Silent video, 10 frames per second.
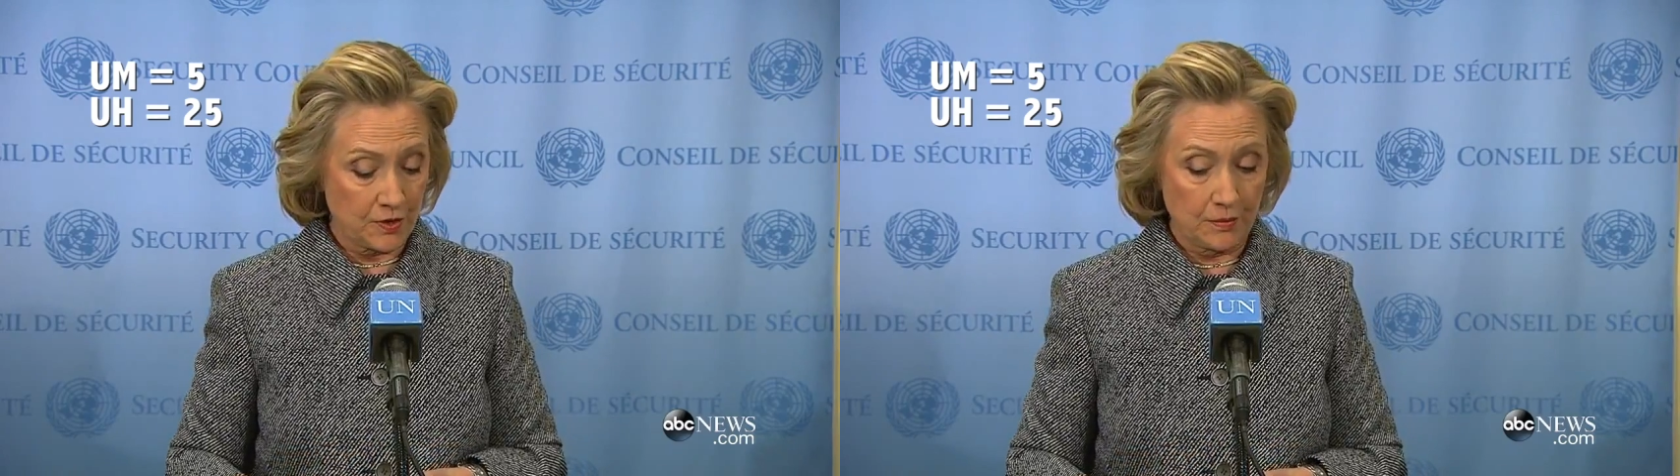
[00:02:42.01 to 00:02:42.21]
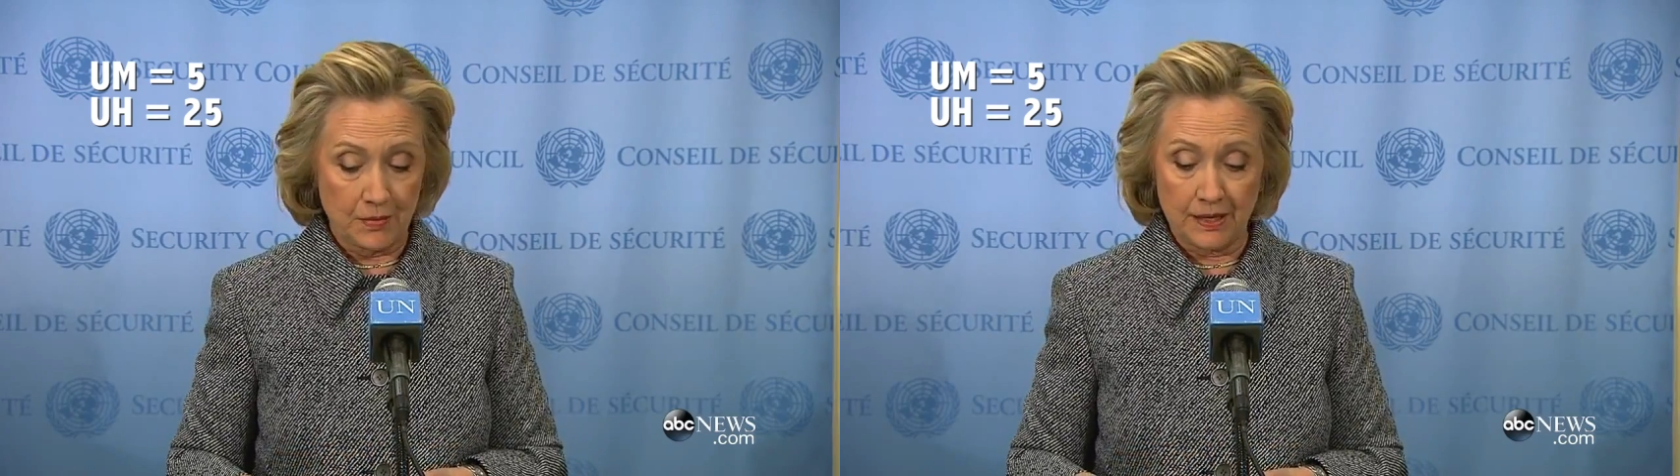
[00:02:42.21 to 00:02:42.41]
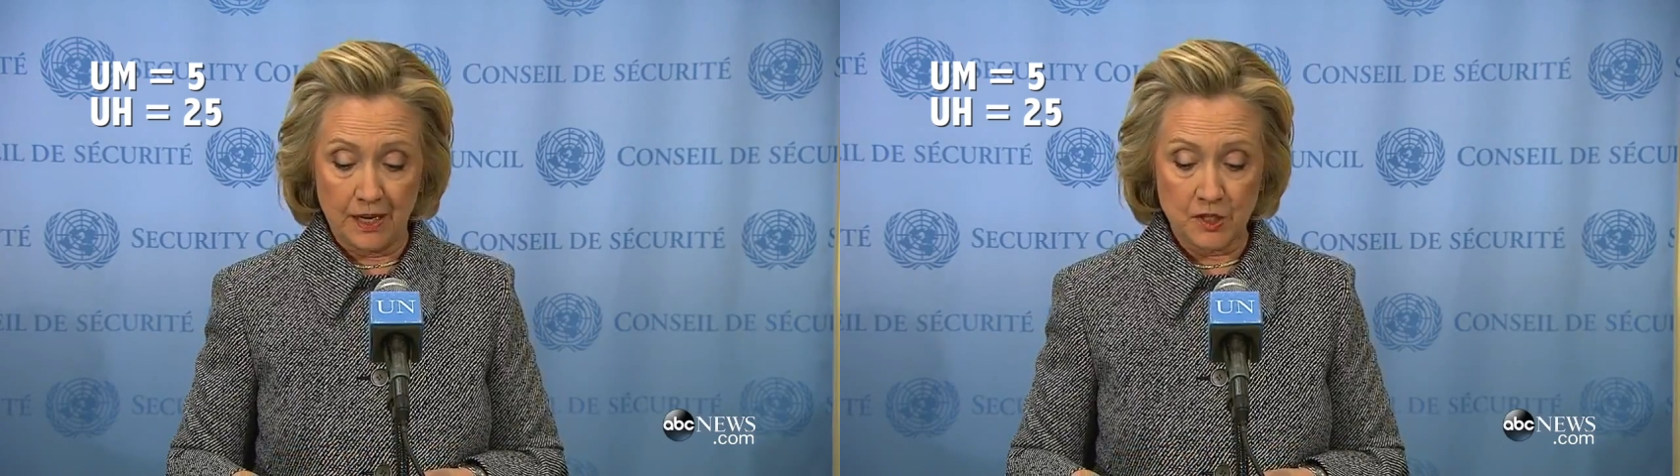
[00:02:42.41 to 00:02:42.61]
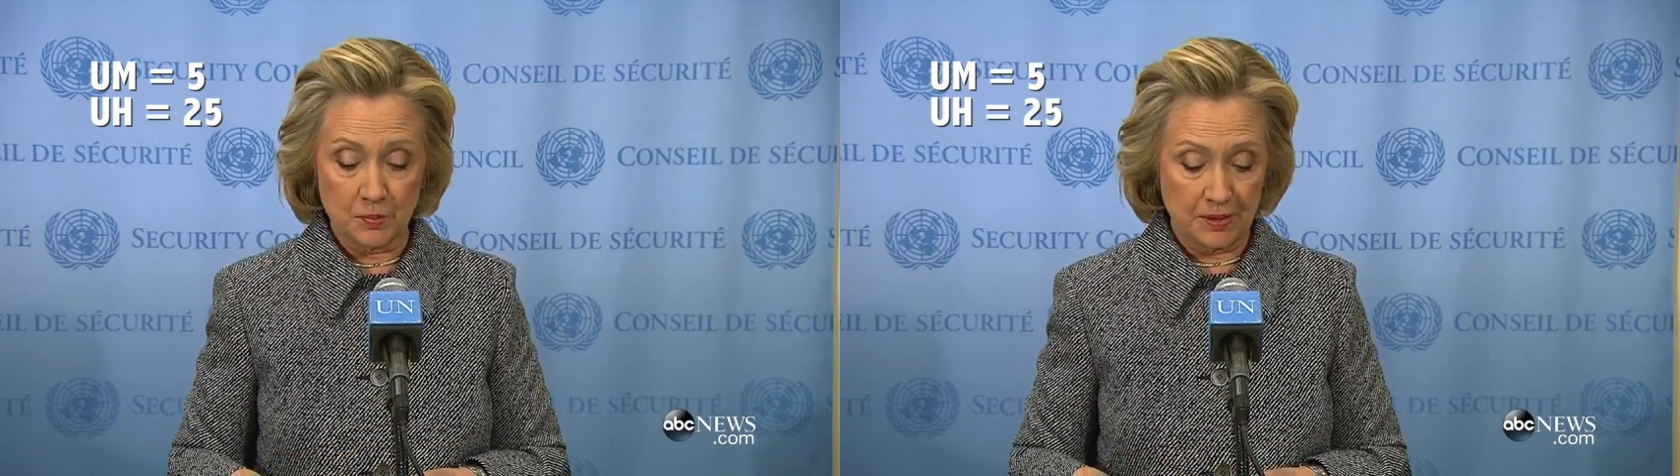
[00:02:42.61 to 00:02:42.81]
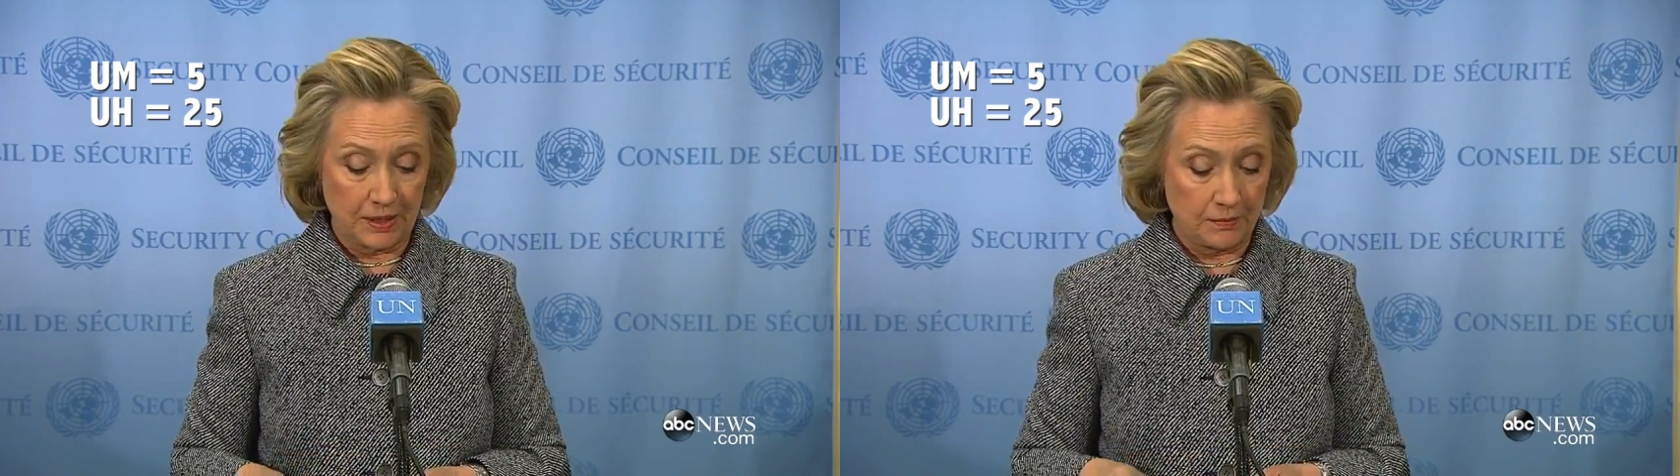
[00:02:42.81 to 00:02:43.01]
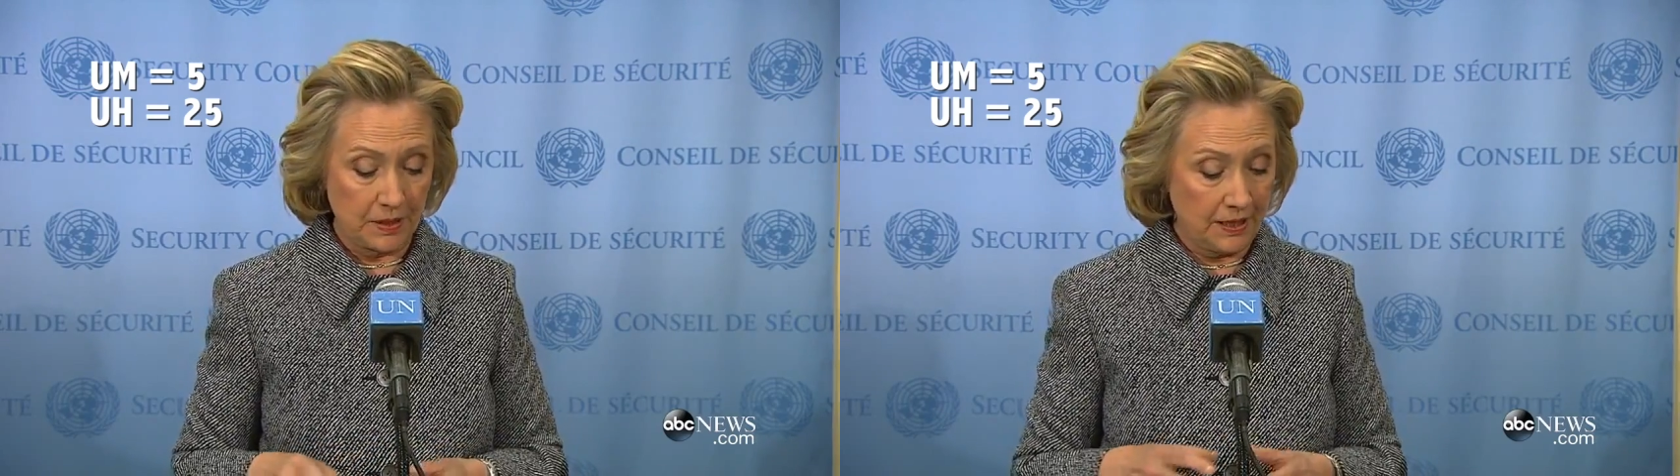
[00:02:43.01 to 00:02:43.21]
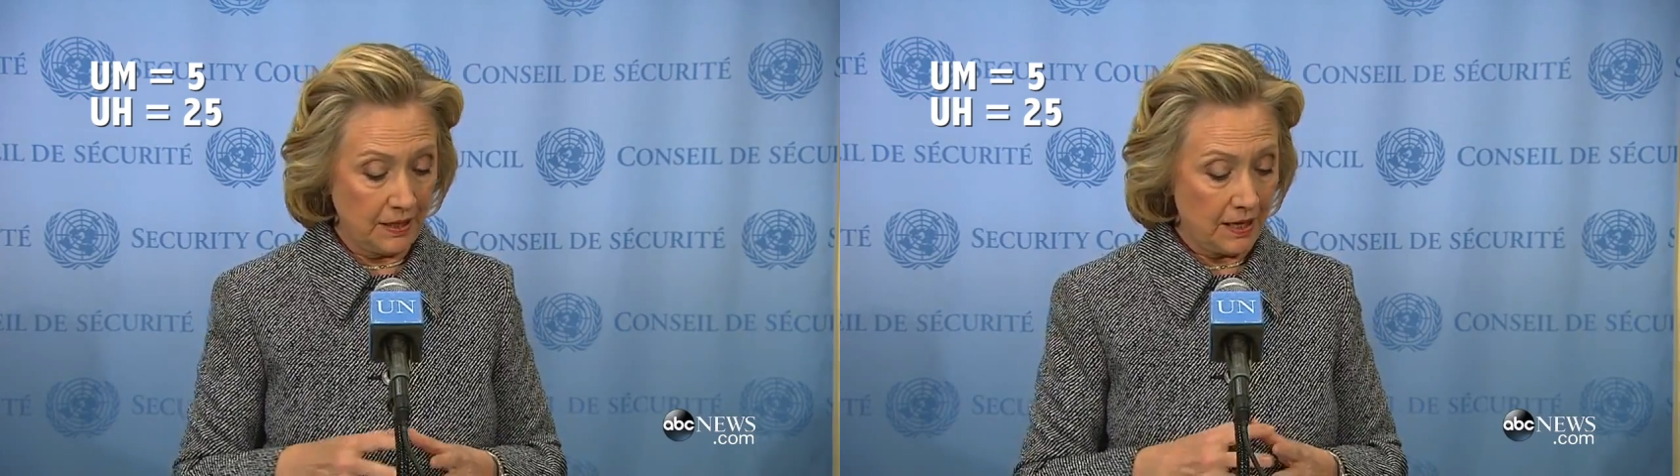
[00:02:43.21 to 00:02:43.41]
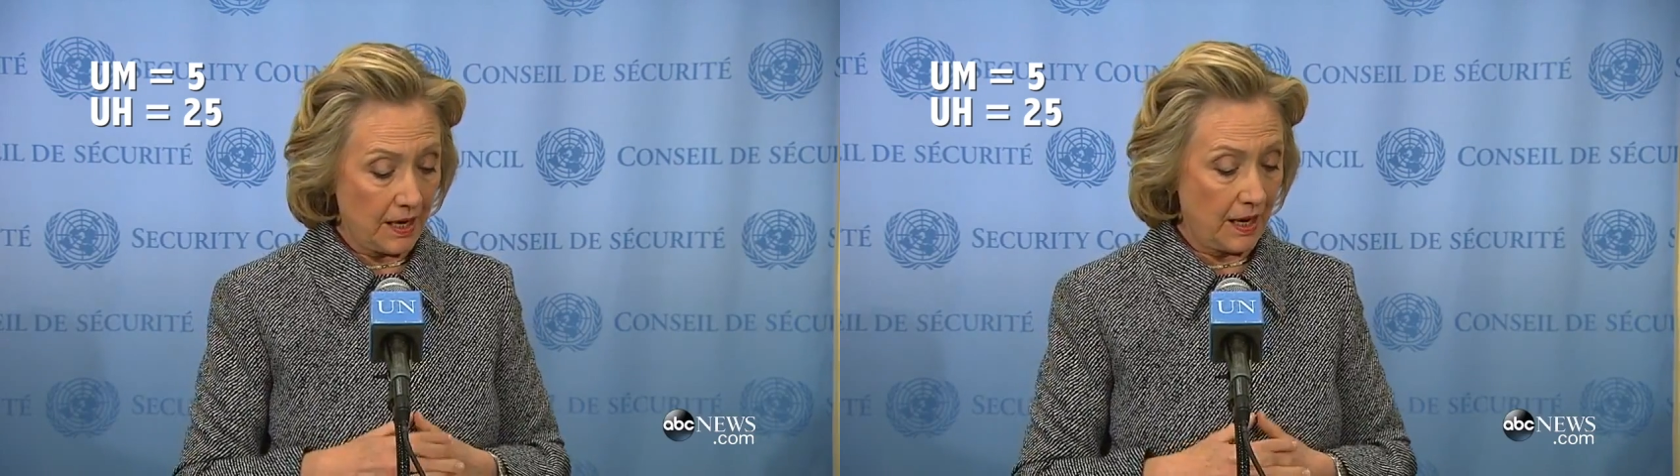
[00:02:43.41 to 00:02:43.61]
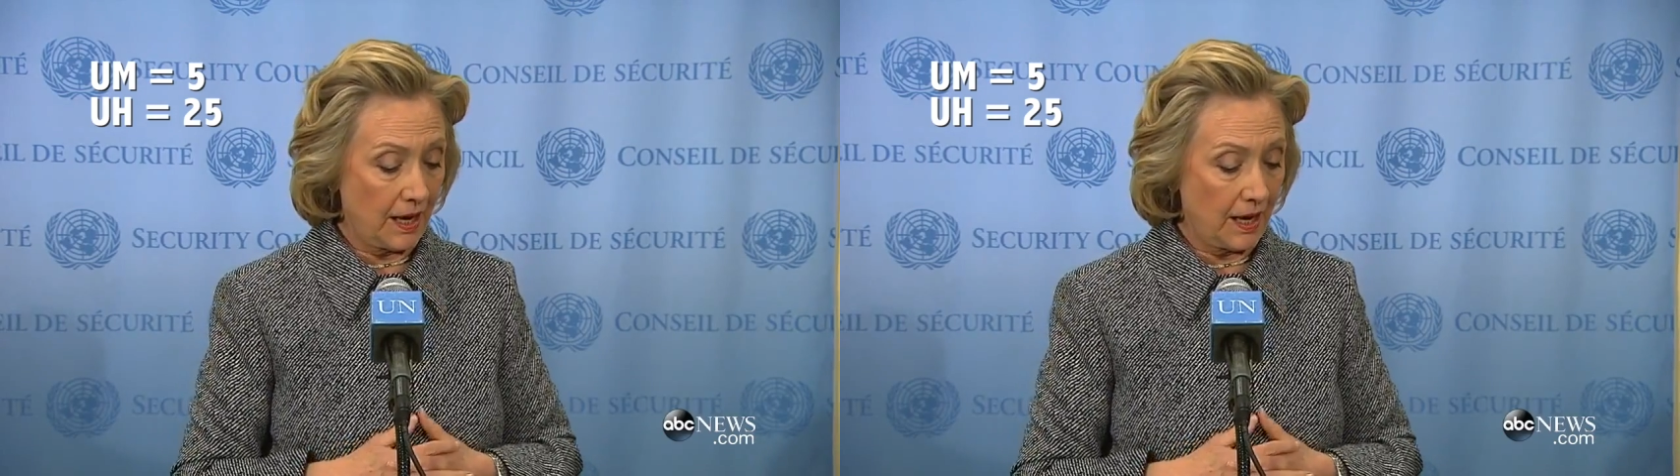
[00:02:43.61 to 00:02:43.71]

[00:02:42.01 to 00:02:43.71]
from my husband and me,